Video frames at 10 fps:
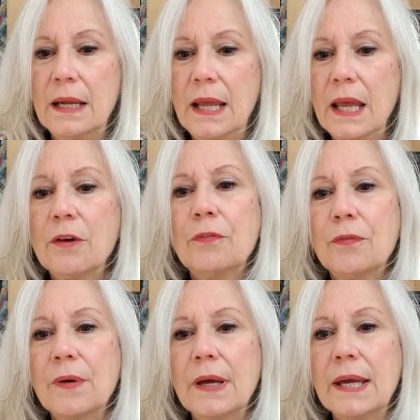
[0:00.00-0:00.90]
if
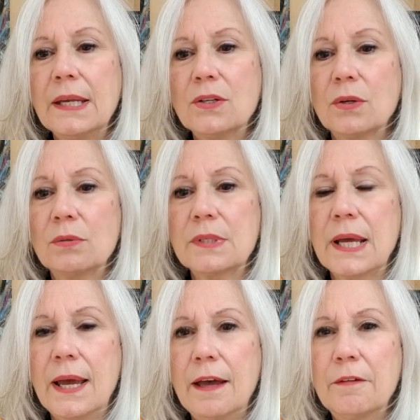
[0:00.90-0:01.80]
I don't
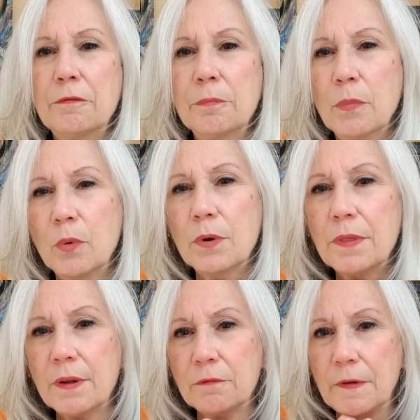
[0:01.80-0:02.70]
have more
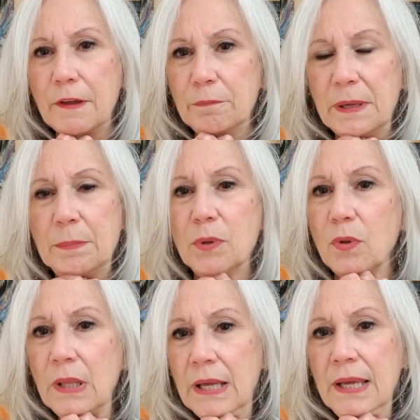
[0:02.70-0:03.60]
than five people,